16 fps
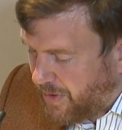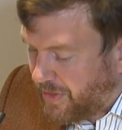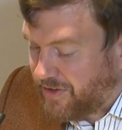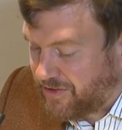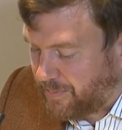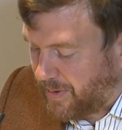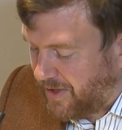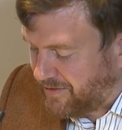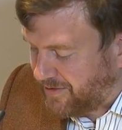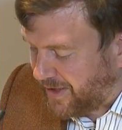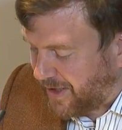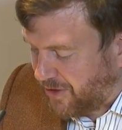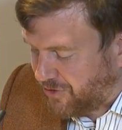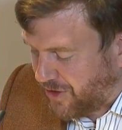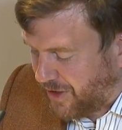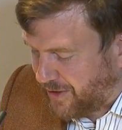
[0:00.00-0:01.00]
This policy
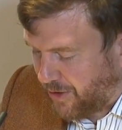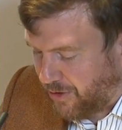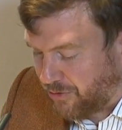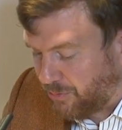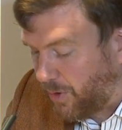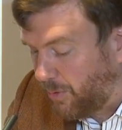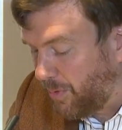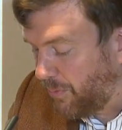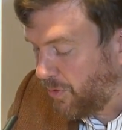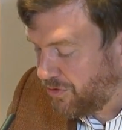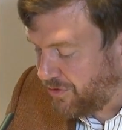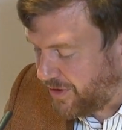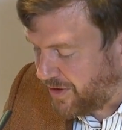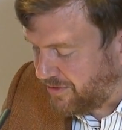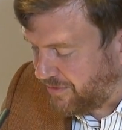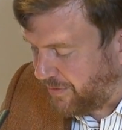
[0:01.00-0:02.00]
got shot down as well, but
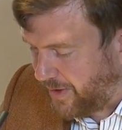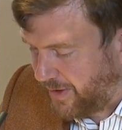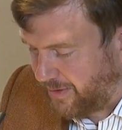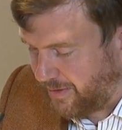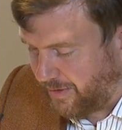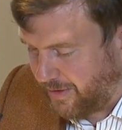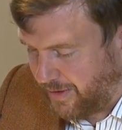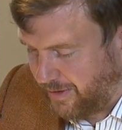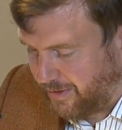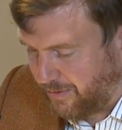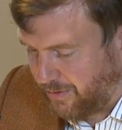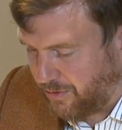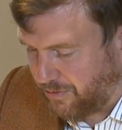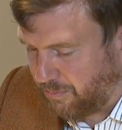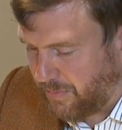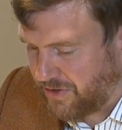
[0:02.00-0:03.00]
mostly because of
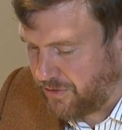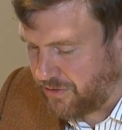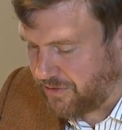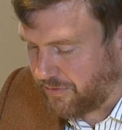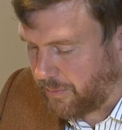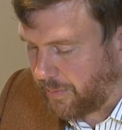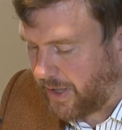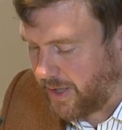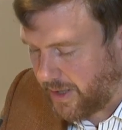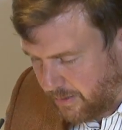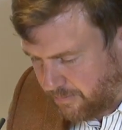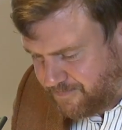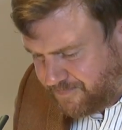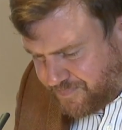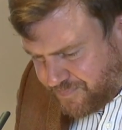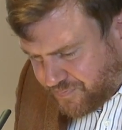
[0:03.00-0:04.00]
the misuse of American.
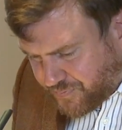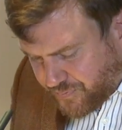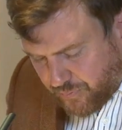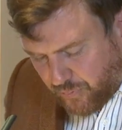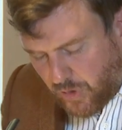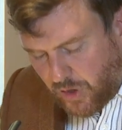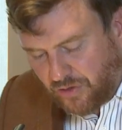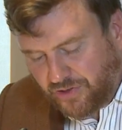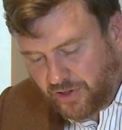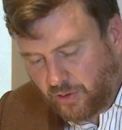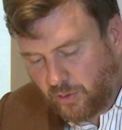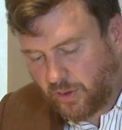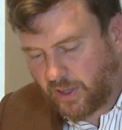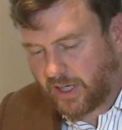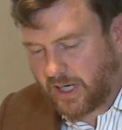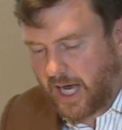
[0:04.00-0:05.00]

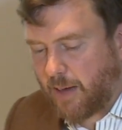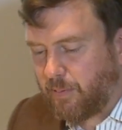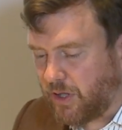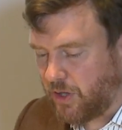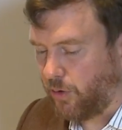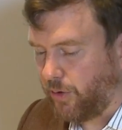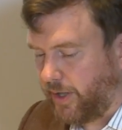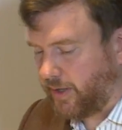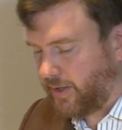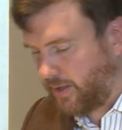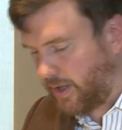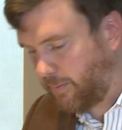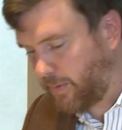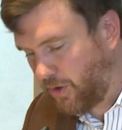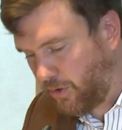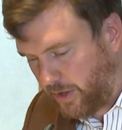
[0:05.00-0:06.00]
So I'm a lawyer.
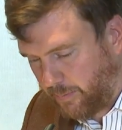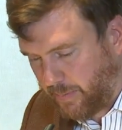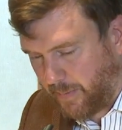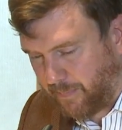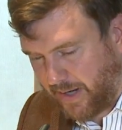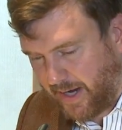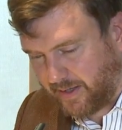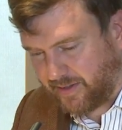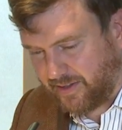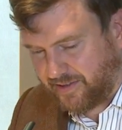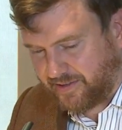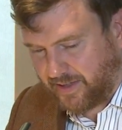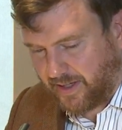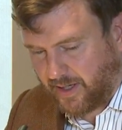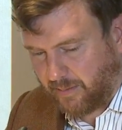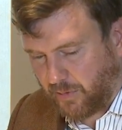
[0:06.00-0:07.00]
I'm a lawyer by
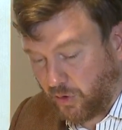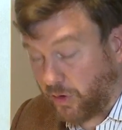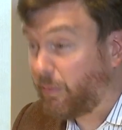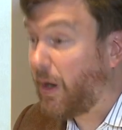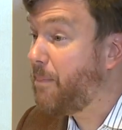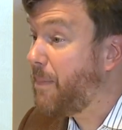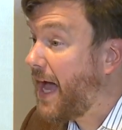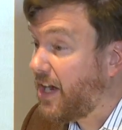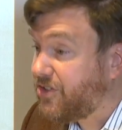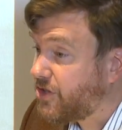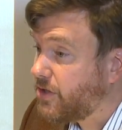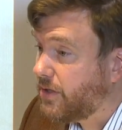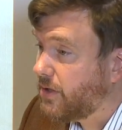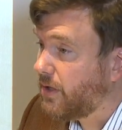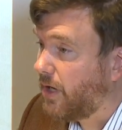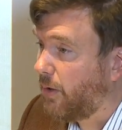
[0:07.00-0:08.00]
practice. I'm a lawyer by
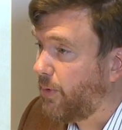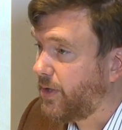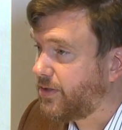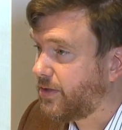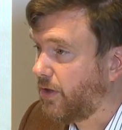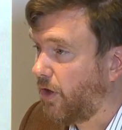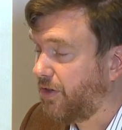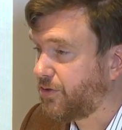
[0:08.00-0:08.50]
passion. I went to law